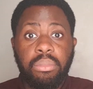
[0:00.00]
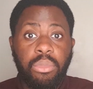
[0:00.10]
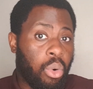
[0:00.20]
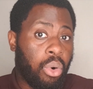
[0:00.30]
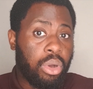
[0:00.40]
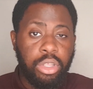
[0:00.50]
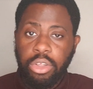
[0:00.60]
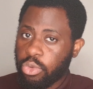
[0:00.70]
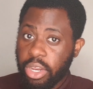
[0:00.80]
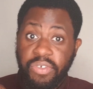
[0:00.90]
Or
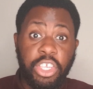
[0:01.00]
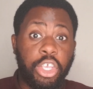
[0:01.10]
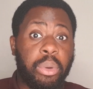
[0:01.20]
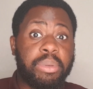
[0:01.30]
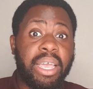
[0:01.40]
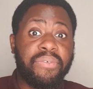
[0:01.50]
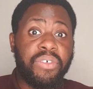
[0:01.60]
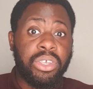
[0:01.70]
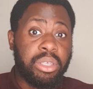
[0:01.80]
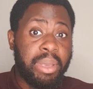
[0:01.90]
do they visit your website
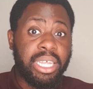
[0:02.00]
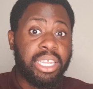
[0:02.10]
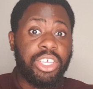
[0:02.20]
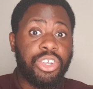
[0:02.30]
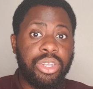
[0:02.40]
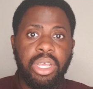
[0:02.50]
first and make a decision?